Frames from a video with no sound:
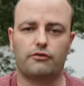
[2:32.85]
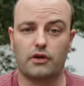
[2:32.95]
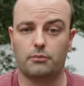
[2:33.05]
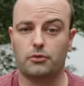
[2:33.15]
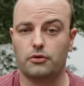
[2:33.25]

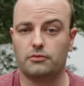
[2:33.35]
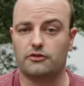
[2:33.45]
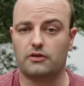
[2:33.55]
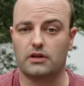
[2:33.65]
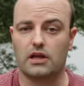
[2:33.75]
Philip Bloom
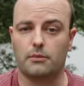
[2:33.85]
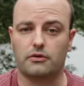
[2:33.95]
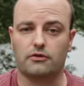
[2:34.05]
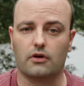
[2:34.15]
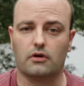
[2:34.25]
just did an
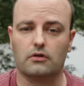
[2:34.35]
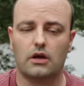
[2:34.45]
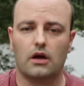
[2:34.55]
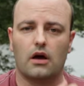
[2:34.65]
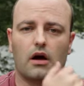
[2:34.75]
episode
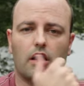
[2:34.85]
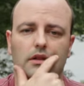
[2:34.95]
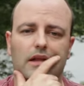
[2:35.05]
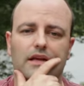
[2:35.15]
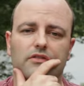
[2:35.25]

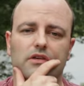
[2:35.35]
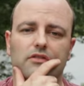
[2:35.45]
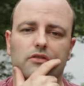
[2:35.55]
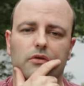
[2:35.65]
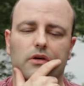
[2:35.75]
on
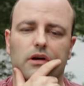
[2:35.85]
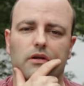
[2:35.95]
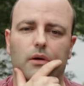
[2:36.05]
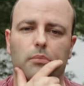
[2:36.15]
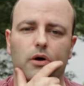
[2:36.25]
lenses or
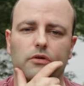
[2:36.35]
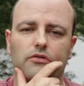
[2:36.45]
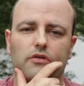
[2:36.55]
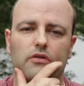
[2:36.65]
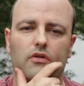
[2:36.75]
a
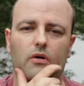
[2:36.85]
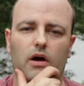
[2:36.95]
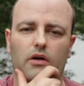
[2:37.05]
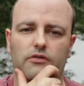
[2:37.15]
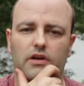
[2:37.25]
post, so
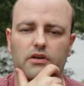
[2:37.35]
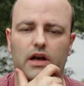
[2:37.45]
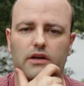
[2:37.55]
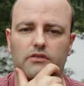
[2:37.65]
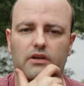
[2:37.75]
I'll send you
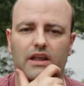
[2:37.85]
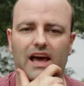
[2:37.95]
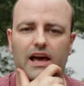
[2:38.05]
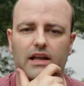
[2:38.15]
guys to that.